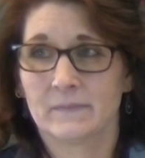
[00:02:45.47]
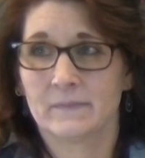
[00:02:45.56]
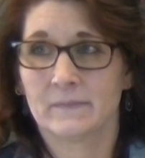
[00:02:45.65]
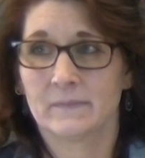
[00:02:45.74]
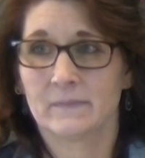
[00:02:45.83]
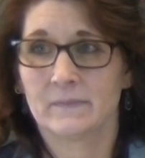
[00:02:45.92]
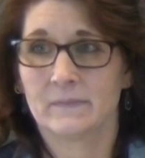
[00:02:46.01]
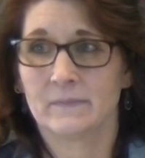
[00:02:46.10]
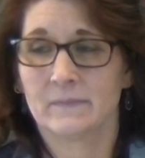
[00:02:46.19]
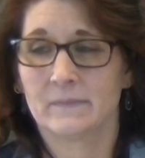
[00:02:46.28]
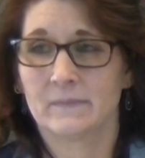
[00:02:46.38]

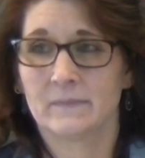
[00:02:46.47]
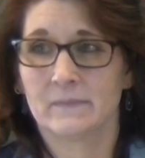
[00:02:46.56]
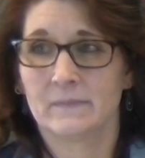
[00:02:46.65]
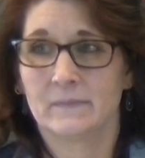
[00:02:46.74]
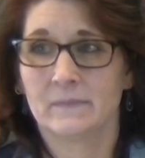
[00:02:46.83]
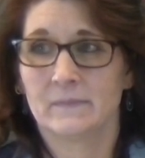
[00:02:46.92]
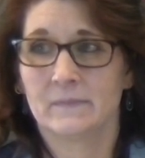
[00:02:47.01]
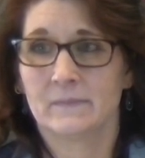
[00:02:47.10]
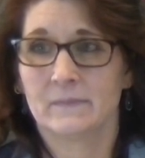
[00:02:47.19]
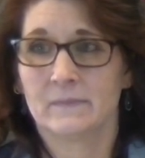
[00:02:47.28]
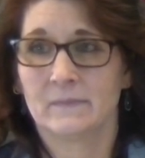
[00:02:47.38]

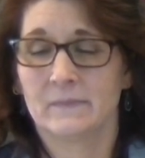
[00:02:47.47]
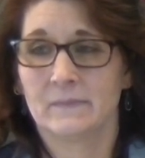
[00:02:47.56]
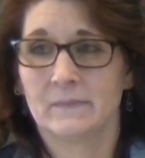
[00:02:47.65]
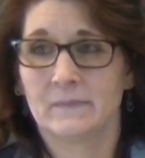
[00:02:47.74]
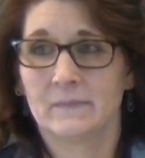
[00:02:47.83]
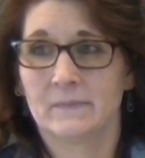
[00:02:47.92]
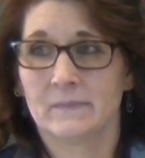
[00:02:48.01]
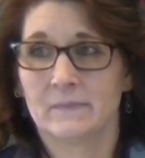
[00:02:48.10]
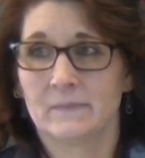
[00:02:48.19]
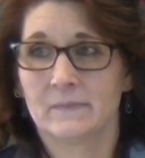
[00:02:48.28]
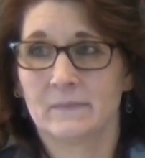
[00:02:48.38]

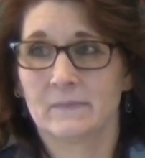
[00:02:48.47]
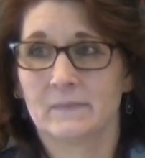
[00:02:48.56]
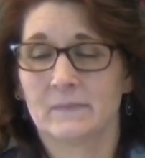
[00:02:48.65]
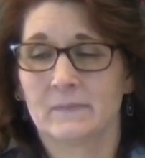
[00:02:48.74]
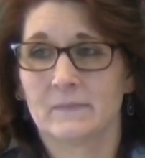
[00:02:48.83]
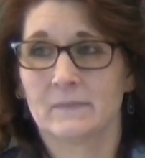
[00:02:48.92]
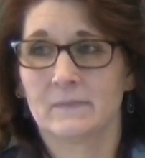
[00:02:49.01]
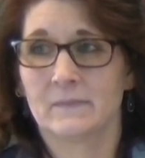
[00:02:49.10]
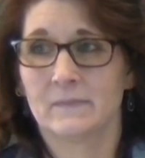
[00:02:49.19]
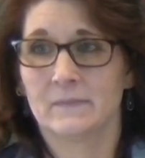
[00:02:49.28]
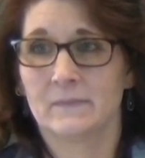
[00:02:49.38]

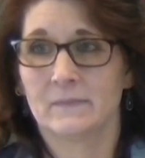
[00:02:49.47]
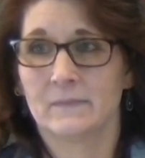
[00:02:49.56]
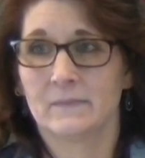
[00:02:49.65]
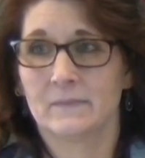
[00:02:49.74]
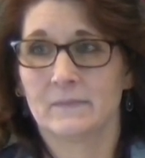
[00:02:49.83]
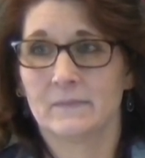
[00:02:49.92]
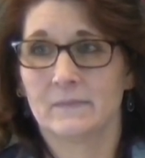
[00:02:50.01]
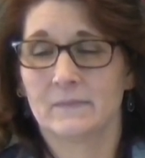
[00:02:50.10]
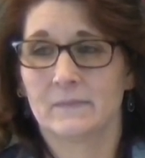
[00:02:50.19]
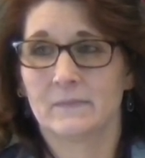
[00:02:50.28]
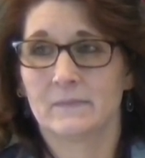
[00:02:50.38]

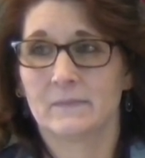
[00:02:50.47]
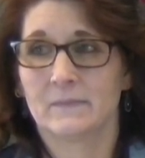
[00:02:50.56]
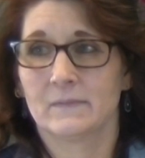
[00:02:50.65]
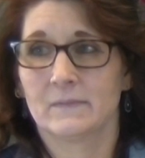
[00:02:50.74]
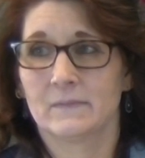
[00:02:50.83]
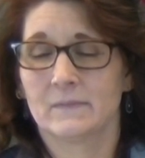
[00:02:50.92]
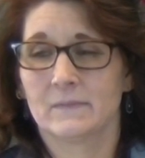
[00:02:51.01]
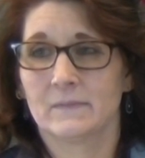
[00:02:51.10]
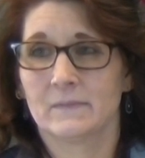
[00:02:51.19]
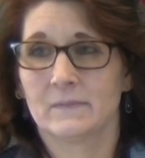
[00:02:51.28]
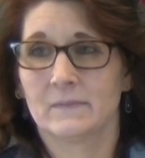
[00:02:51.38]

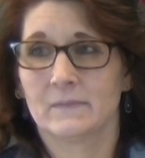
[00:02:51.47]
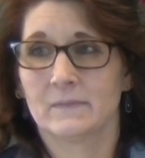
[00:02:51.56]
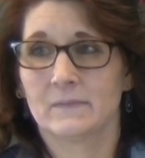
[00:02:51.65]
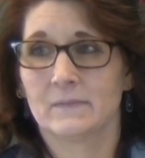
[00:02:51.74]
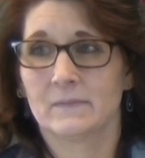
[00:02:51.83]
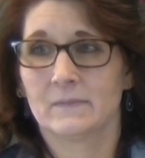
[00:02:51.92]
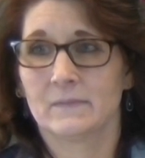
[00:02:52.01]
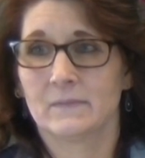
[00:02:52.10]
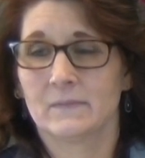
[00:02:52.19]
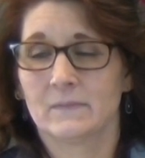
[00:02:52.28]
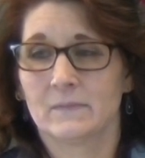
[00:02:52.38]

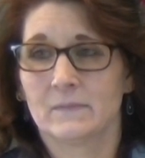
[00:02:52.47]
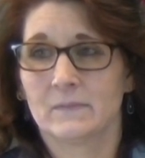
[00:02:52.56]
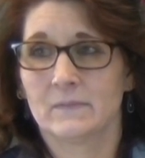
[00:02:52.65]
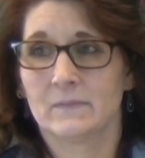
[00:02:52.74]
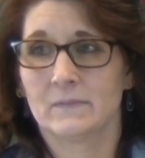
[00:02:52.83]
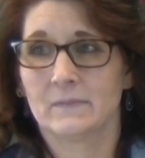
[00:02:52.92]
This person isn't speaking.